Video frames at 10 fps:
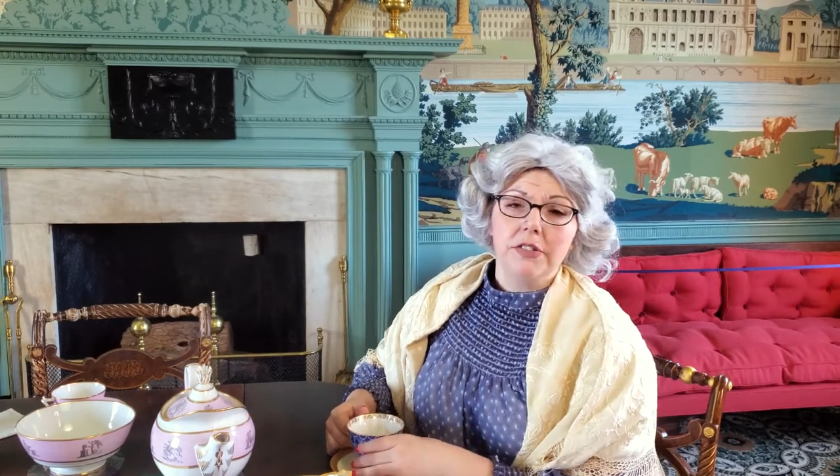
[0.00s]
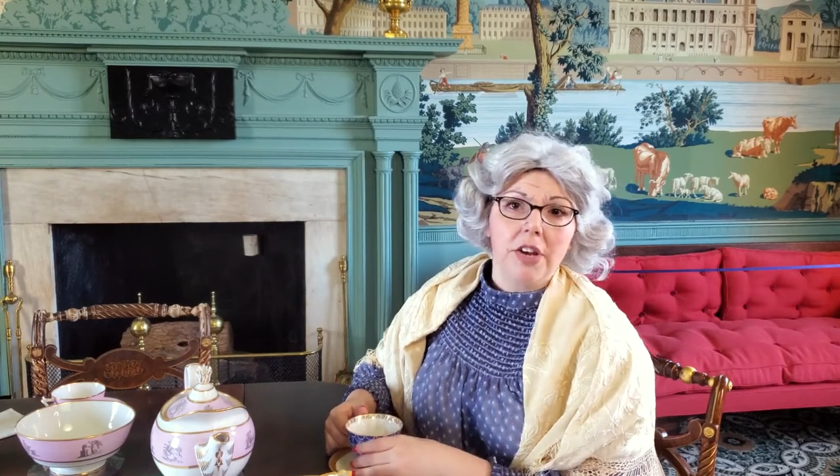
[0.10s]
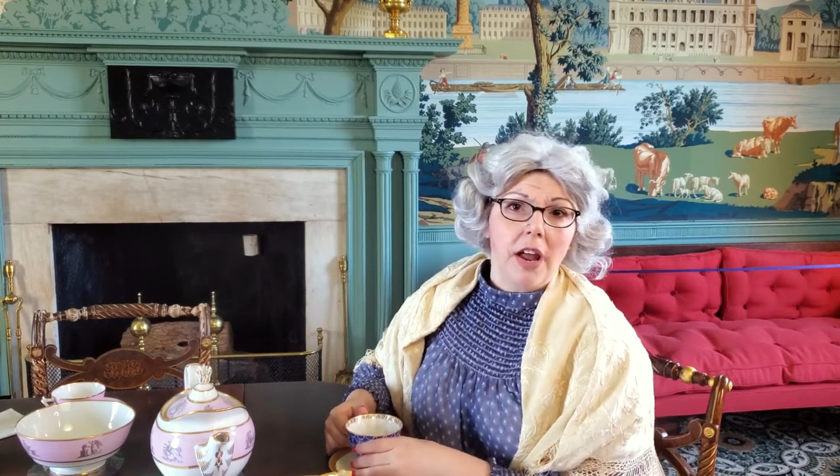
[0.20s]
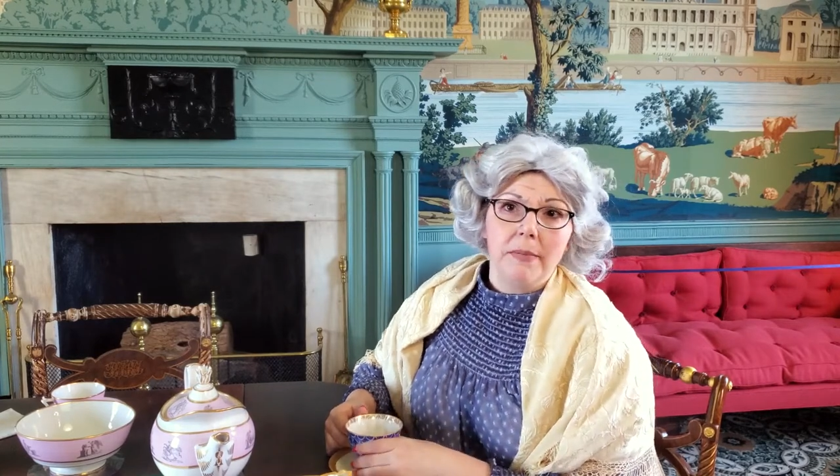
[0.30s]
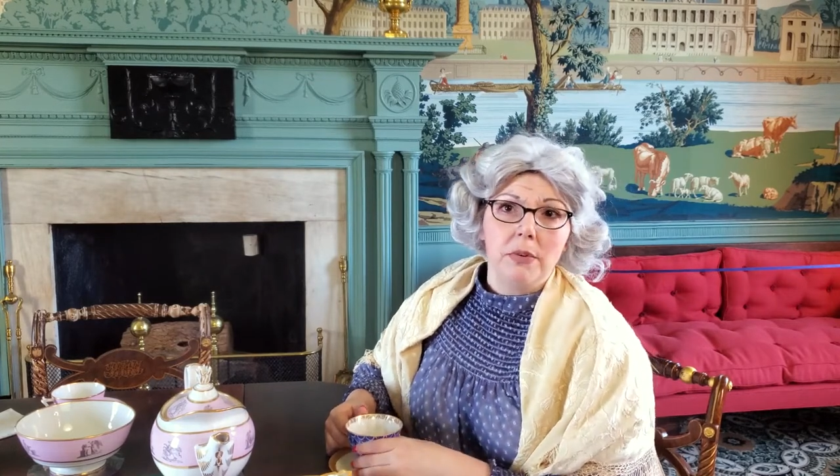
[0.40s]

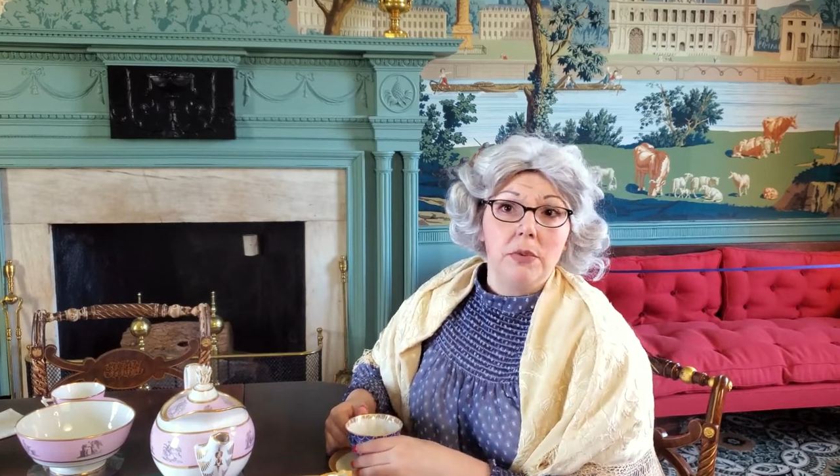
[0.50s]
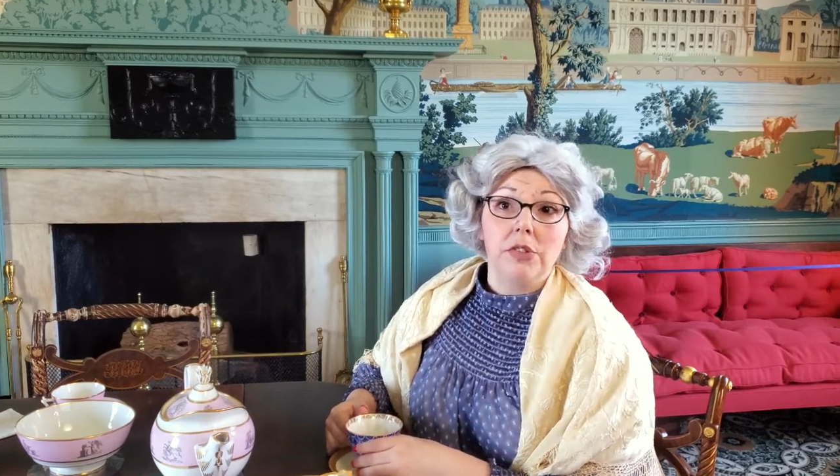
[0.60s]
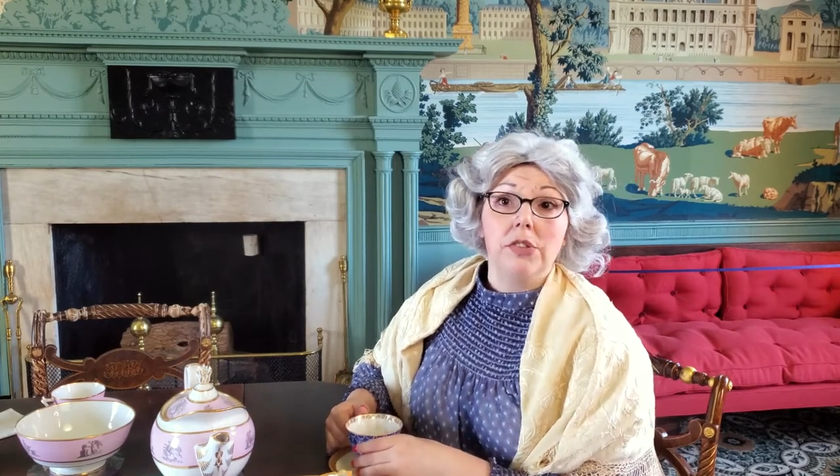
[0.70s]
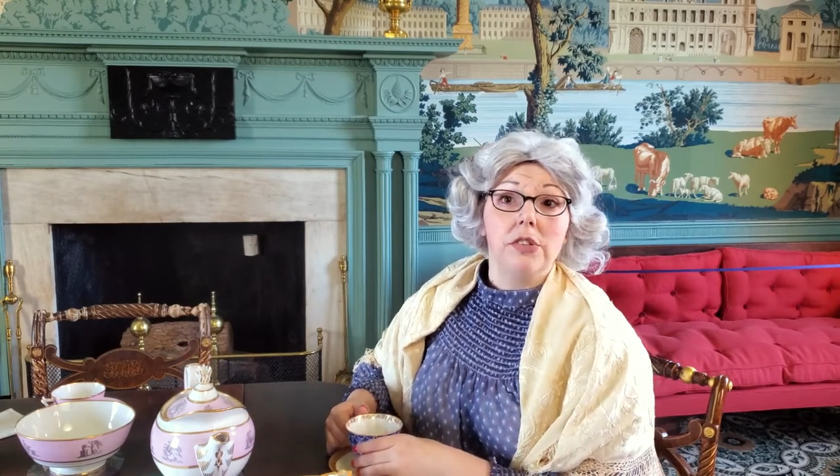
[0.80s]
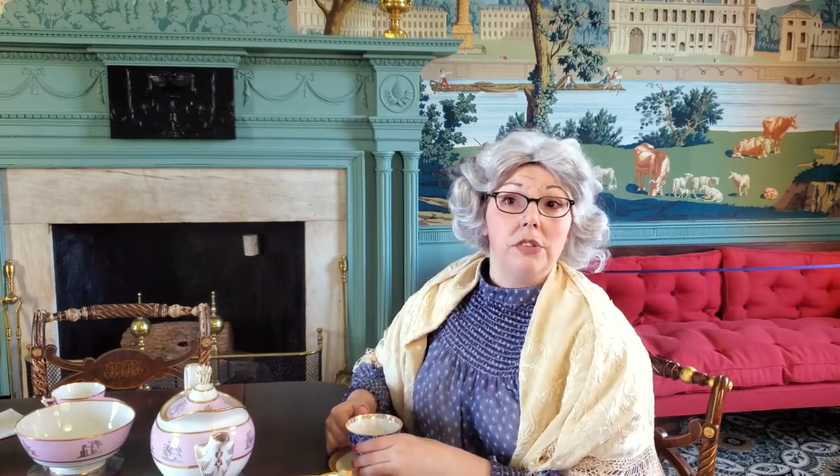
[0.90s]
chamber
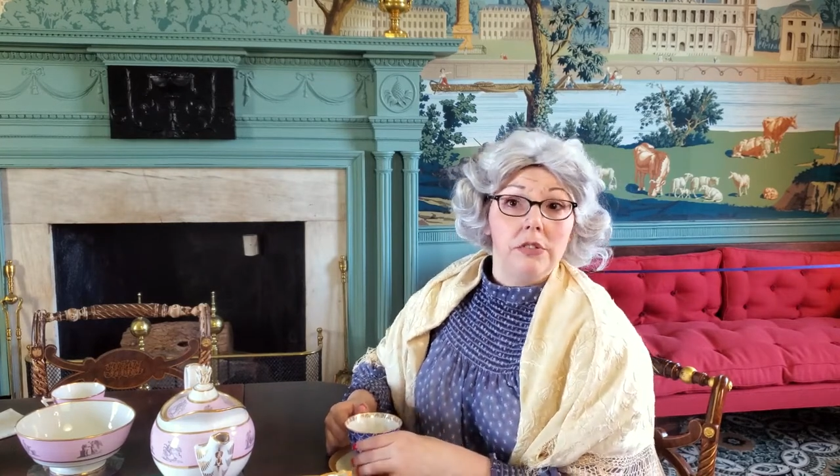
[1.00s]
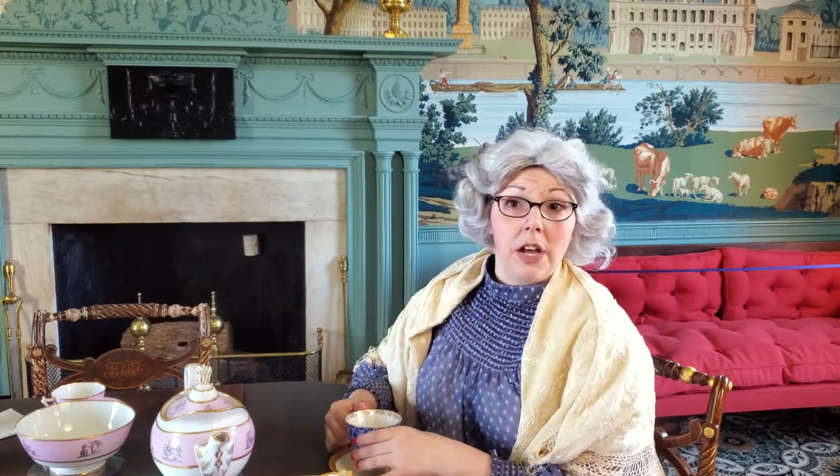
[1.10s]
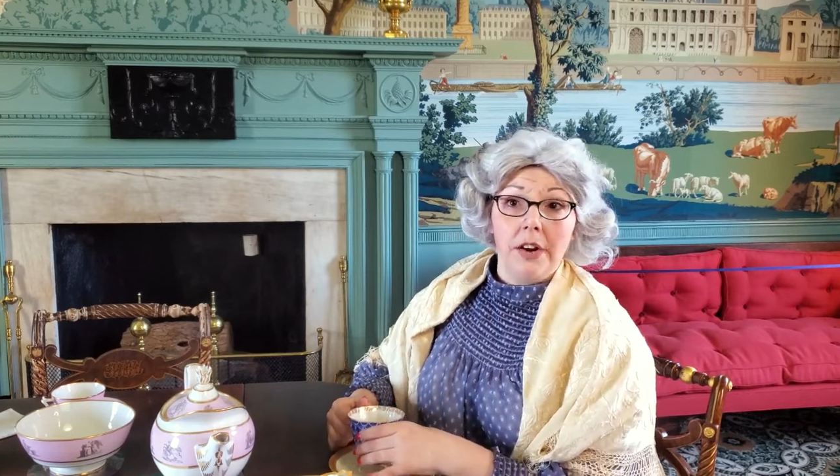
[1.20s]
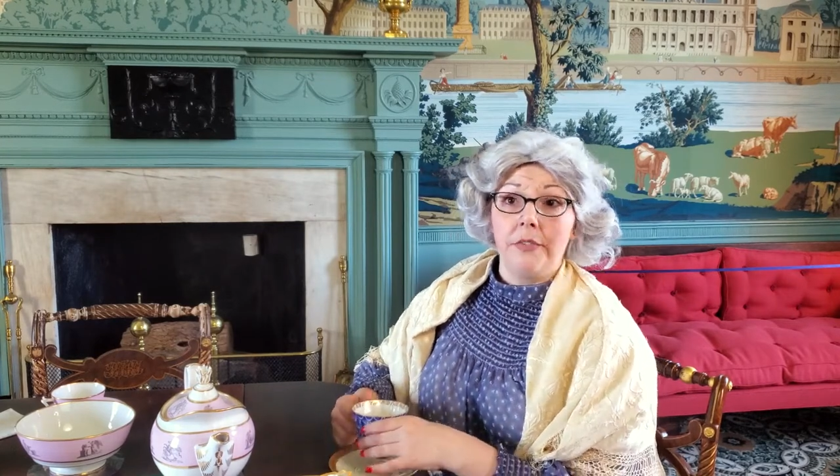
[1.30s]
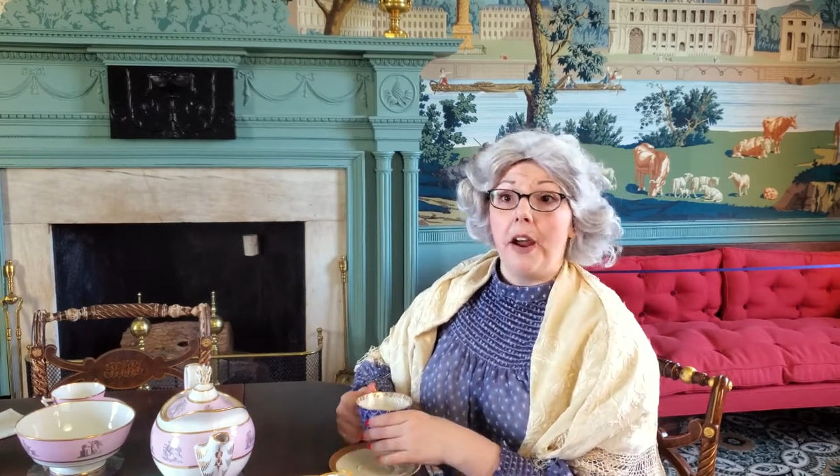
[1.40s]
was soon
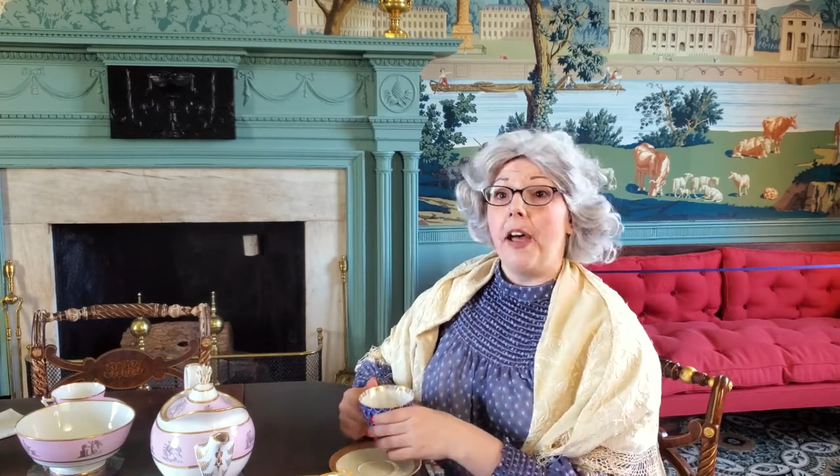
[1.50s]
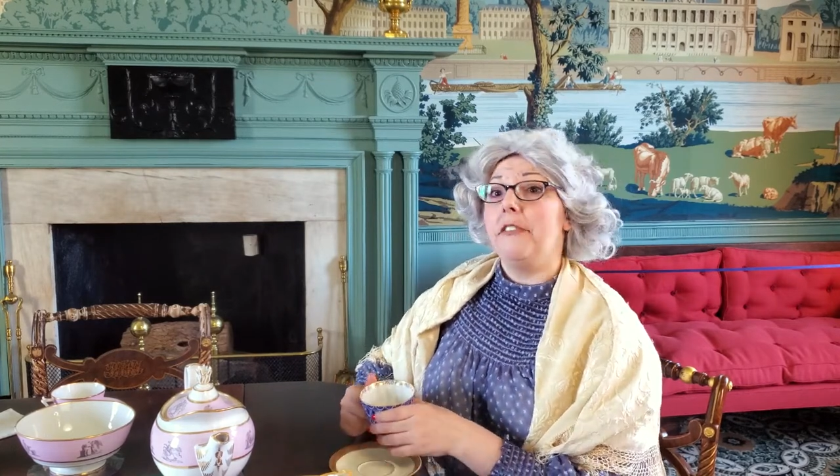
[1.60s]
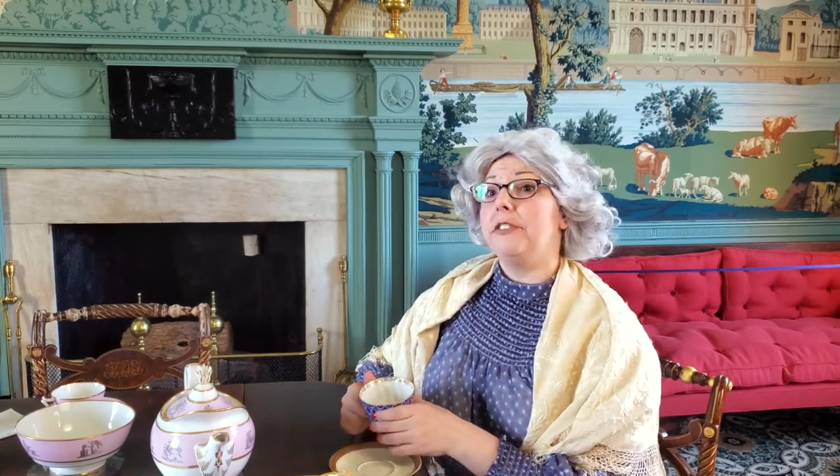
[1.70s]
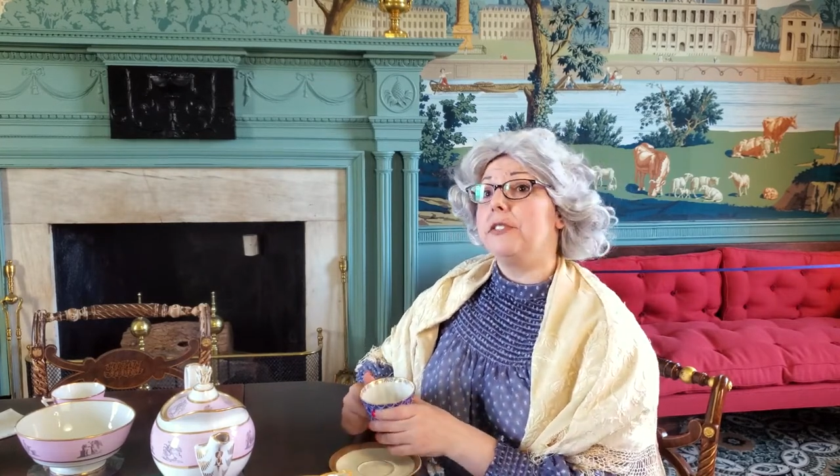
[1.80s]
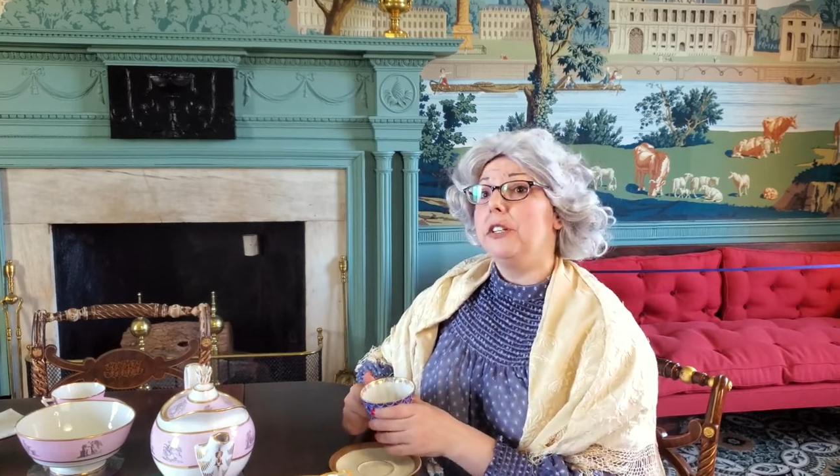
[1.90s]

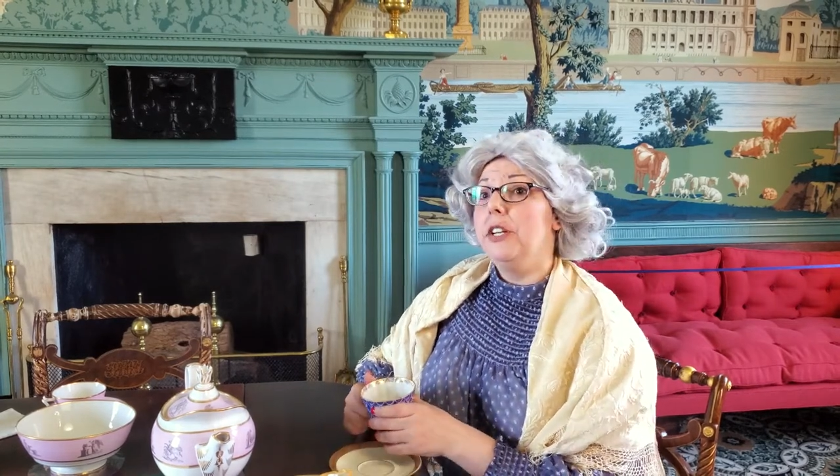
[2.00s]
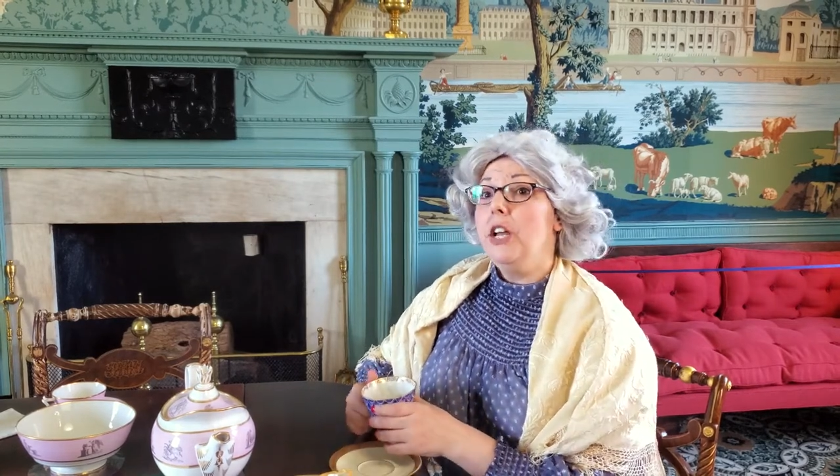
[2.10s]
unraveled.